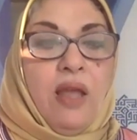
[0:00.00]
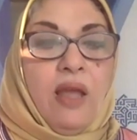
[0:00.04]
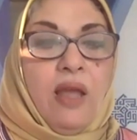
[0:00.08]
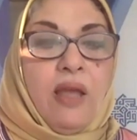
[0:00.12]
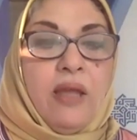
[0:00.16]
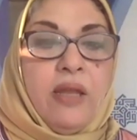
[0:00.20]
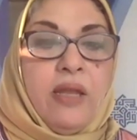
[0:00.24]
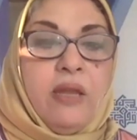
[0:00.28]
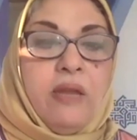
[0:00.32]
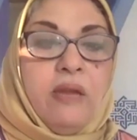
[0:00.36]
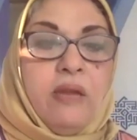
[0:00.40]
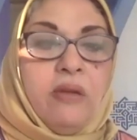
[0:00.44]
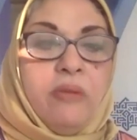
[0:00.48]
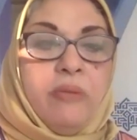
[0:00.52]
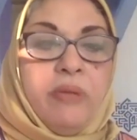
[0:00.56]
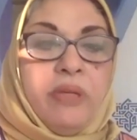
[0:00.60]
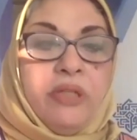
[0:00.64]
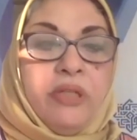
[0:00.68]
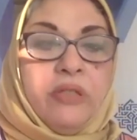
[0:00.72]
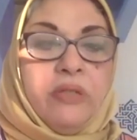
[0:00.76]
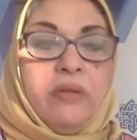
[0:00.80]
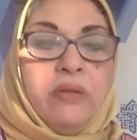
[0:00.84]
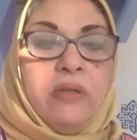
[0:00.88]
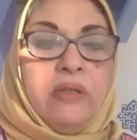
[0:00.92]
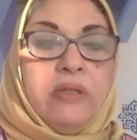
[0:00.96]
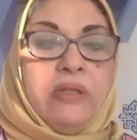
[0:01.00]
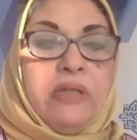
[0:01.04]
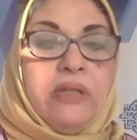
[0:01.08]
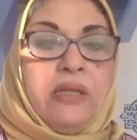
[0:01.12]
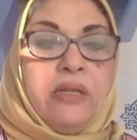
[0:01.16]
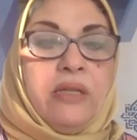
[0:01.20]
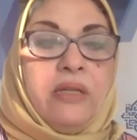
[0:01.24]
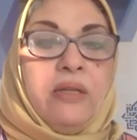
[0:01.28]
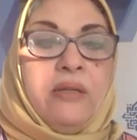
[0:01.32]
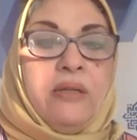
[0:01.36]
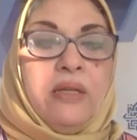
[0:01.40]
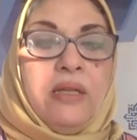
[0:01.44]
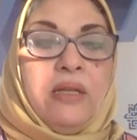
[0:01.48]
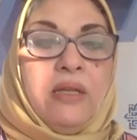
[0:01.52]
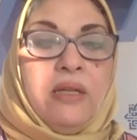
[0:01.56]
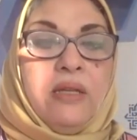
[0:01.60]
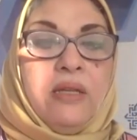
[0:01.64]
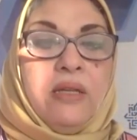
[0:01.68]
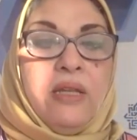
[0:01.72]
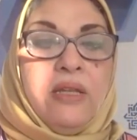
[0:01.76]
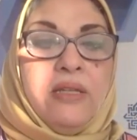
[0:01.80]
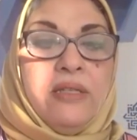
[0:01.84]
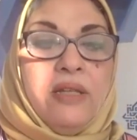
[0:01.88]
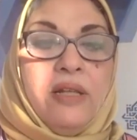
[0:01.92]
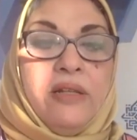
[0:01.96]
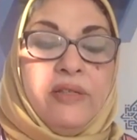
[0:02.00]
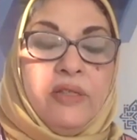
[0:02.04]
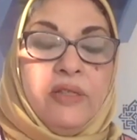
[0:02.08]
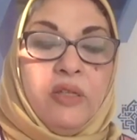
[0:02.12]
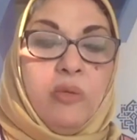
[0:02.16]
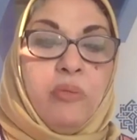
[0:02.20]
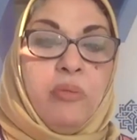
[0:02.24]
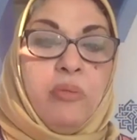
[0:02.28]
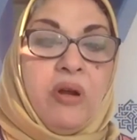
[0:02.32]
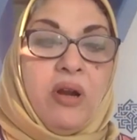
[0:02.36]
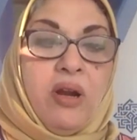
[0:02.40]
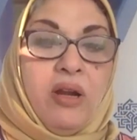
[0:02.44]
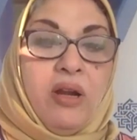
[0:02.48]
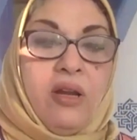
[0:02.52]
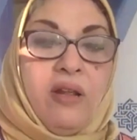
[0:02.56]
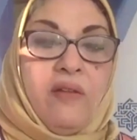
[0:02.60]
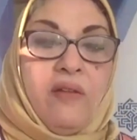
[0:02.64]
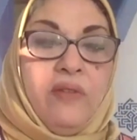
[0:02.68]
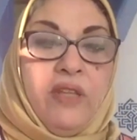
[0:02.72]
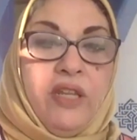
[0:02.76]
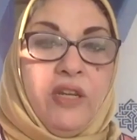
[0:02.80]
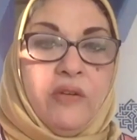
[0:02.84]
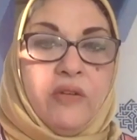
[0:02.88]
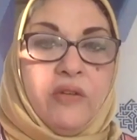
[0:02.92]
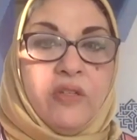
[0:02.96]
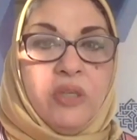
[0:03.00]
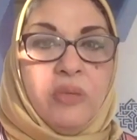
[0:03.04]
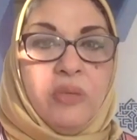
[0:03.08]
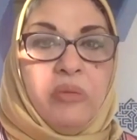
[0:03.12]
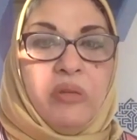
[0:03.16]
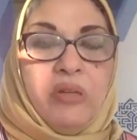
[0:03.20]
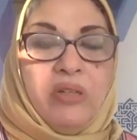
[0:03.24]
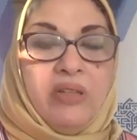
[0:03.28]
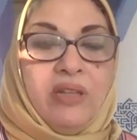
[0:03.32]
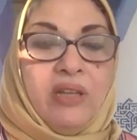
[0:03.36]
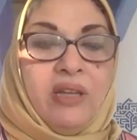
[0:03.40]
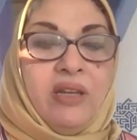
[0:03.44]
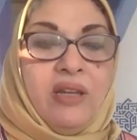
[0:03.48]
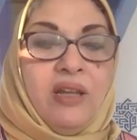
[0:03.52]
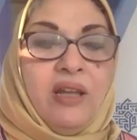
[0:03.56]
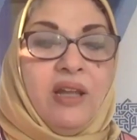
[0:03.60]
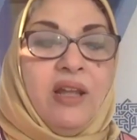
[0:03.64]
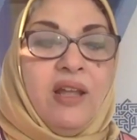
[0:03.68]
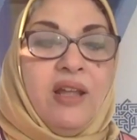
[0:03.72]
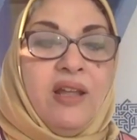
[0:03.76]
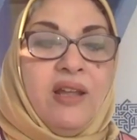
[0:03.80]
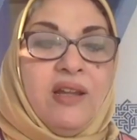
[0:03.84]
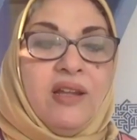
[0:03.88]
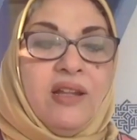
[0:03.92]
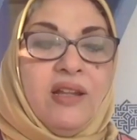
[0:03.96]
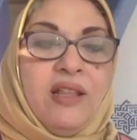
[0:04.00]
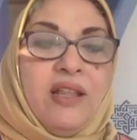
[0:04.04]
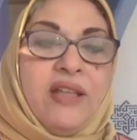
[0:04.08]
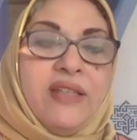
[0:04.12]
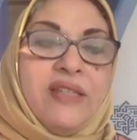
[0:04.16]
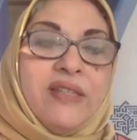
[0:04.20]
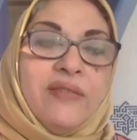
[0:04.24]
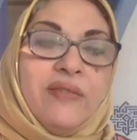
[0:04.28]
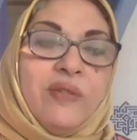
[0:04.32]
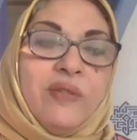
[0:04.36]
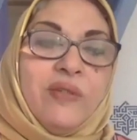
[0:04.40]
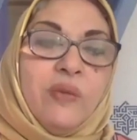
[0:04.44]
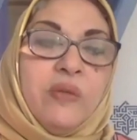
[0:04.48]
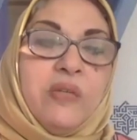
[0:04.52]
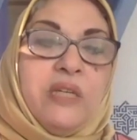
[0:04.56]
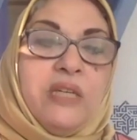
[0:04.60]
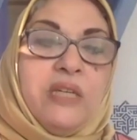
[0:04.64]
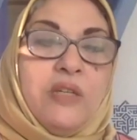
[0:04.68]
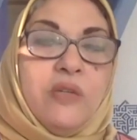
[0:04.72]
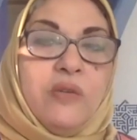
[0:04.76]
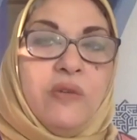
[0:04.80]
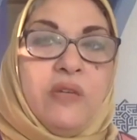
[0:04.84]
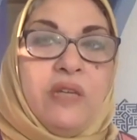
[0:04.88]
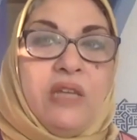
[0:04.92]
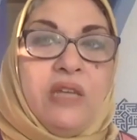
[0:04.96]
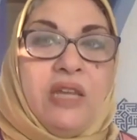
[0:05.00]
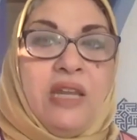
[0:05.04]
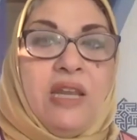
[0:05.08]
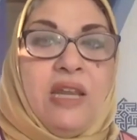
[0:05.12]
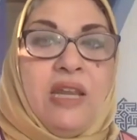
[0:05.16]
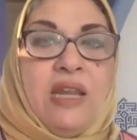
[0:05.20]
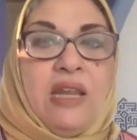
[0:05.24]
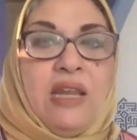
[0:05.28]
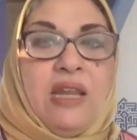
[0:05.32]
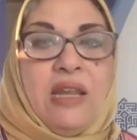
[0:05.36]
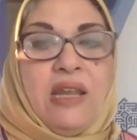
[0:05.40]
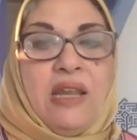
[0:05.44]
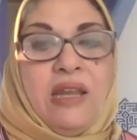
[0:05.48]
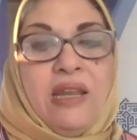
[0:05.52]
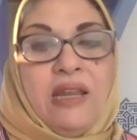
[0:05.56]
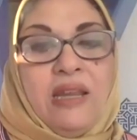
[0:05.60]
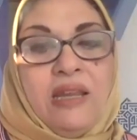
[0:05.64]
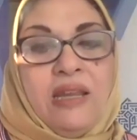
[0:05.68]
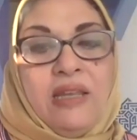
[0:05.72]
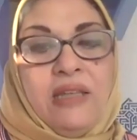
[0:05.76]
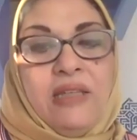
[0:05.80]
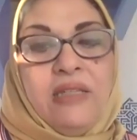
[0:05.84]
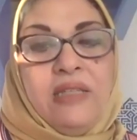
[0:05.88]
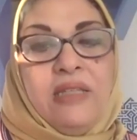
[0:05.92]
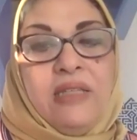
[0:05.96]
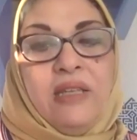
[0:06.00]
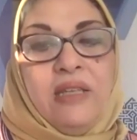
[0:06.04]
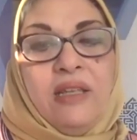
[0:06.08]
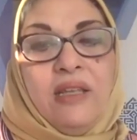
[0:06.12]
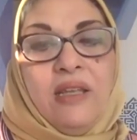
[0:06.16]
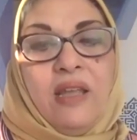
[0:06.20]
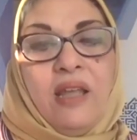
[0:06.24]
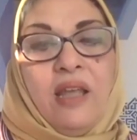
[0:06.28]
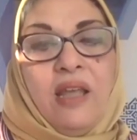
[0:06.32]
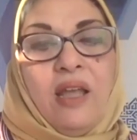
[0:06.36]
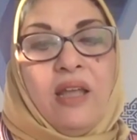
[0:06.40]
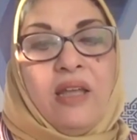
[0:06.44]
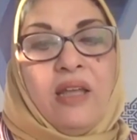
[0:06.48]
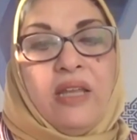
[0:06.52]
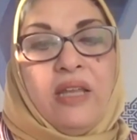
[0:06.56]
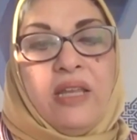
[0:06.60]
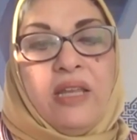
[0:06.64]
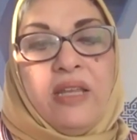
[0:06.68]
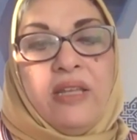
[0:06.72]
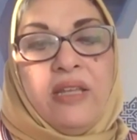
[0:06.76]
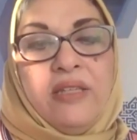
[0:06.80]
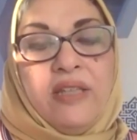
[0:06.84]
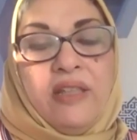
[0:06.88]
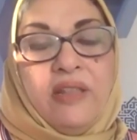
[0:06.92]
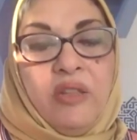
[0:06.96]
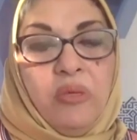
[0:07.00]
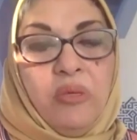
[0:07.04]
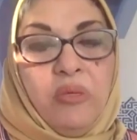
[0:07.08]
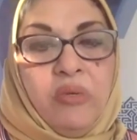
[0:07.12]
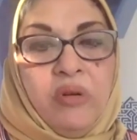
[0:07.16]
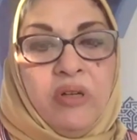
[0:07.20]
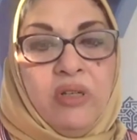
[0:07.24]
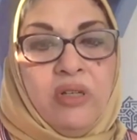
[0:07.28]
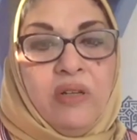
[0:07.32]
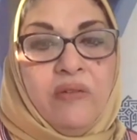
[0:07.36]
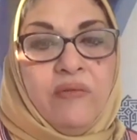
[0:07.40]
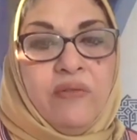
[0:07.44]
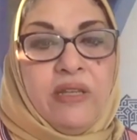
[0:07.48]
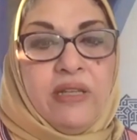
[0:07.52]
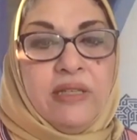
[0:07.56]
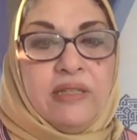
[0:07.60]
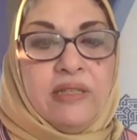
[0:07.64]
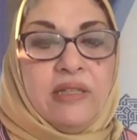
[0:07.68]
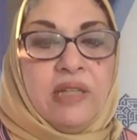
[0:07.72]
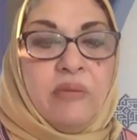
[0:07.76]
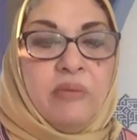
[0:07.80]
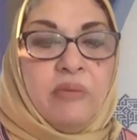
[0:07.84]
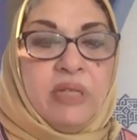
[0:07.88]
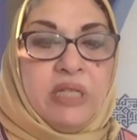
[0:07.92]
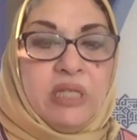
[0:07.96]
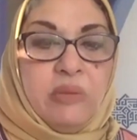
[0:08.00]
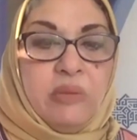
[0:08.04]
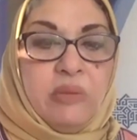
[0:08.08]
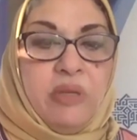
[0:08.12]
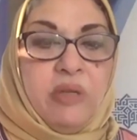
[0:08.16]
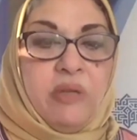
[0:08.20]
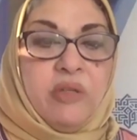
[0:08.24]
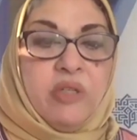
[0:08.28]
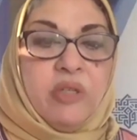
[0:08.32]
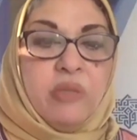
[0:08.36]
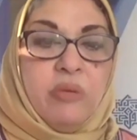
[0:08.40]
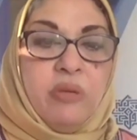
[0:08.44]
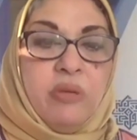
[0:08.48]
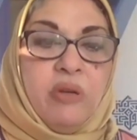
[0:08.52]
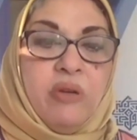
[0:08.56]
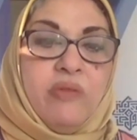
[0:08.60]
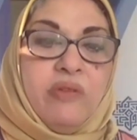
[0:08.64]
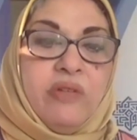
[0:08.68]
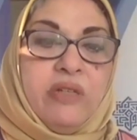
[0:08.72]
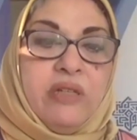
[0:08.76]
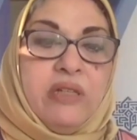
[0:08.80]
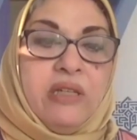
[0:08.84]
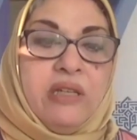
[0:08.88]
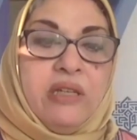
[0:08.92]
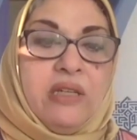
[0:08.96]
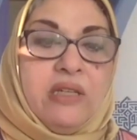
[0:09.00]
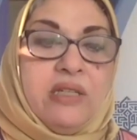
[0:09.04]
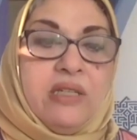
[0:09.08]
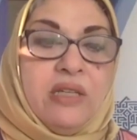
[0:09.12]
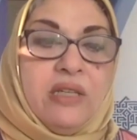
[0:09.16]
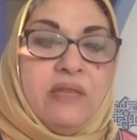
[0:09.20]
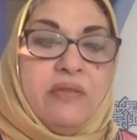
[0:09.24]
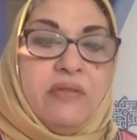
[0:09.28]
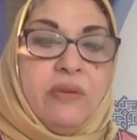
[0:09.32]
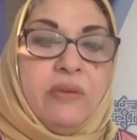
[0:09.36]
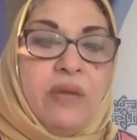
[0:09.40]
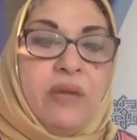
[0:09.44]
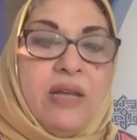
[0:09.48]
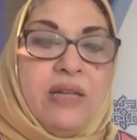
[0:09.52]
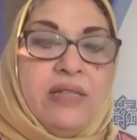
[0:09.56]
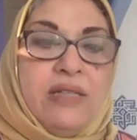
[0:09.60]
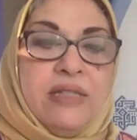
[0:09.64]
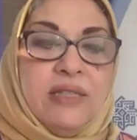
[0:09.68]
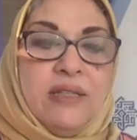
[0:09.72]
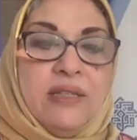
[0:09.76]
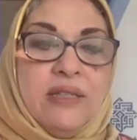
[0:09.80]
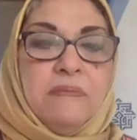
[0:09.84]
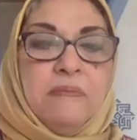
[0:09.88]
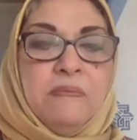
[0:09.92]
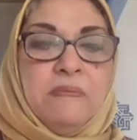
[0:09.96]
here in Metro Atlanta, and he's also part of Leadership Atlanta Class of 2020, and he is on the board of the Islamic Speakers Bureau of Atlanta. Faraz?